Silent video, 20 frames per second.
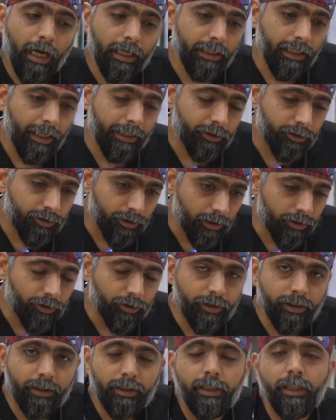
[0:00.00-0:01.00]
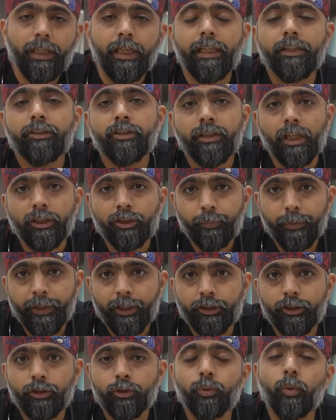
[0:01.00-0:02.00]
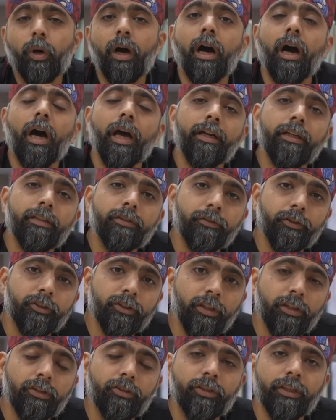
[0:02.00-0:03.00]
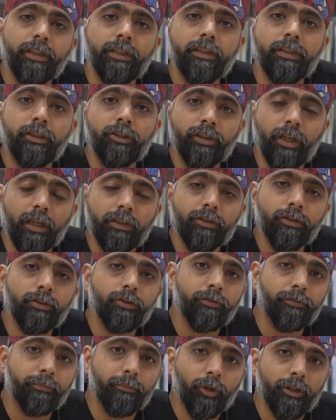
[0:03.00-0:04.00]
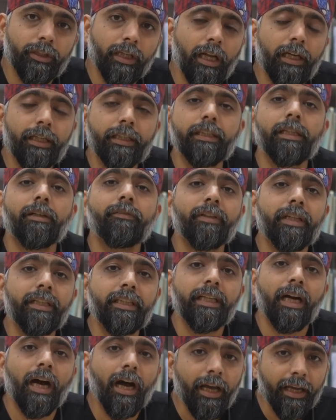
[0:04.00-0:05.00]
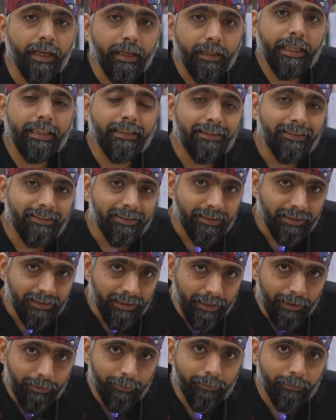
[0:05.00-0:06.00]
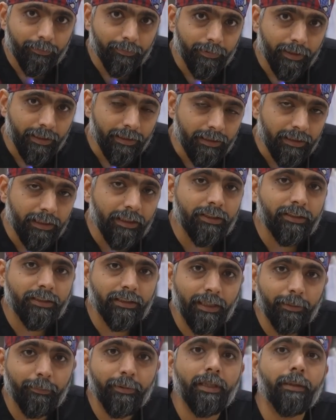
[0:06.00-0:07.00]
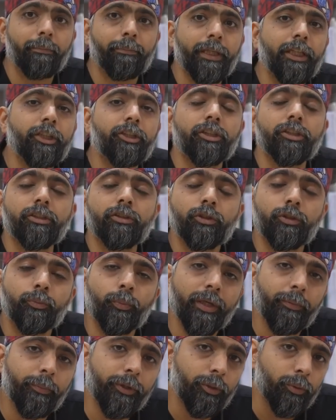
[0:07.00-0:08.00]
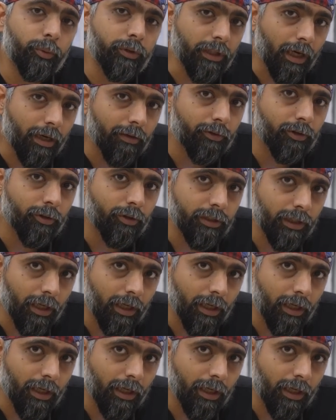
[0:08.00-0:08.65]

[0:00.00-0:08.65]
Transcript: Unlike surgery, in such patients who are high risk for surgery, the chances of mortality are very high. In these similar patients, when we do TAVR or